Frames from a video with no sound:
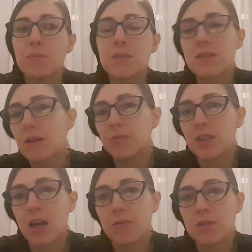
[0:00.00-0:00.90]

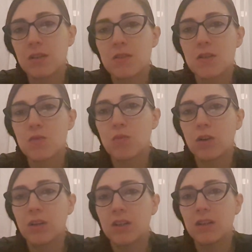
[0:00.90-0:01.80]
sometimes I just
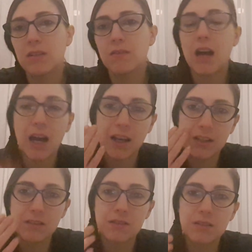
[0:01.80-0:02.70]
want to
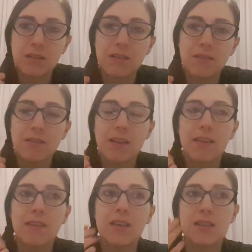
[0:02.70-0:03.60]
hide
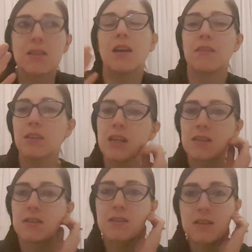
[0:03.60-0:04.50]
this eye that
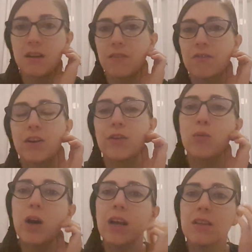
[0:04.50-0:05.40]
doesn't see very
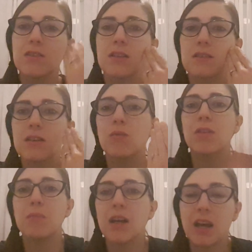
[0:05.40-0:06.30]
well and just see
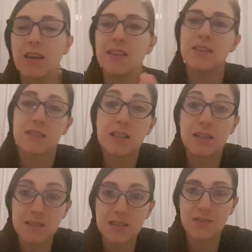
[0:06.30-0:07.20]
with my eye that still
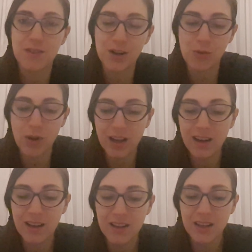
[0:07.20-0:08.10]
sees very well,
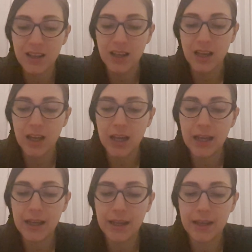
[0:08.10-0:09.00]

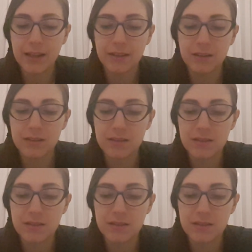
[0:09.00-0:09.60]
and